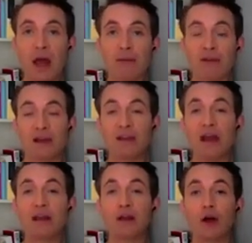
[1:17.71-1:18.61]
But as I
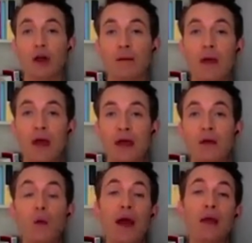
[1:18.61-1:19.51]
say in the column,
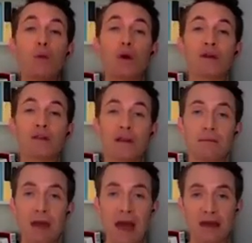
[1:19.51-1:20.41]
in a way, what does
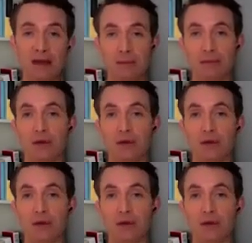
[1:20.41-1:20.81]
it matter?